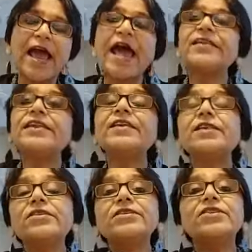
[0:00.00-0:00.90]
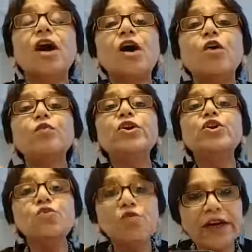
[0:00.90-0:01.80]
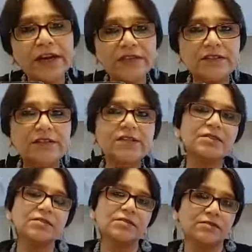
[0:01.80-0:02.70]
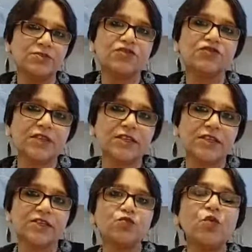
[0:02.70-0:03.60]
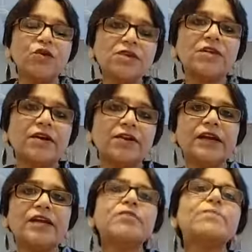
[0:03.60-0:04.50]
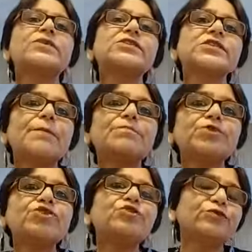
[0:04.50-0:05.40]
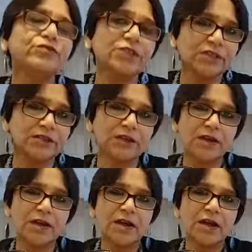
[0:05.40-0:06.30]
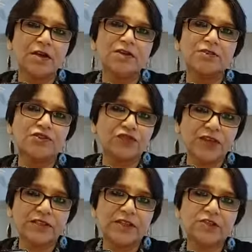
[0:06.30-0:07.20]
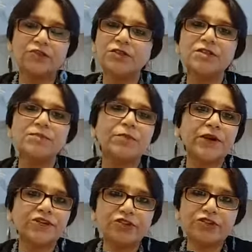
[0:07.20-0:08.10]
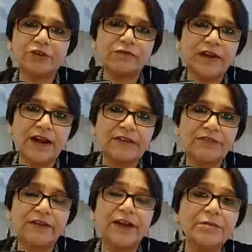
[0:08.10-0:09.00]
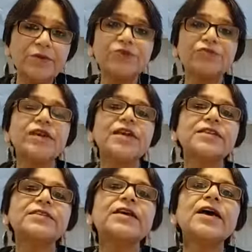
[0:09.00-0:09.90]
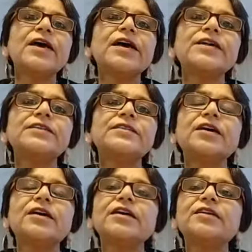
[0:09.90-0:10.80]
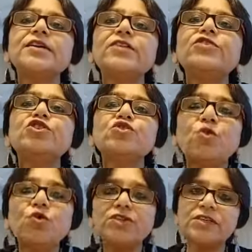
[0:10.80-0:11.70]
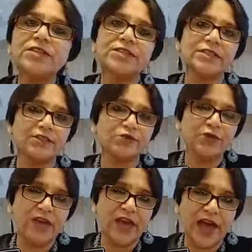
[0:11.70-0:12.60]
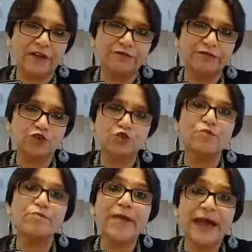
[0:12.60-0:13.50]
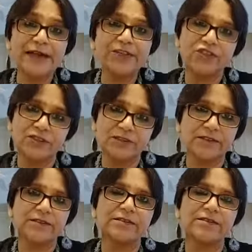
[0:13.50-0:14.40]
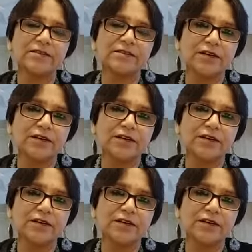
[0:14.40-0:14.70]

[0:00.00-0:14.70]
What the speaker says: And then there is how we look at these stressors. What is our inner perception of these stressors or these pressures of our life? And number three is the resources that we have to manage this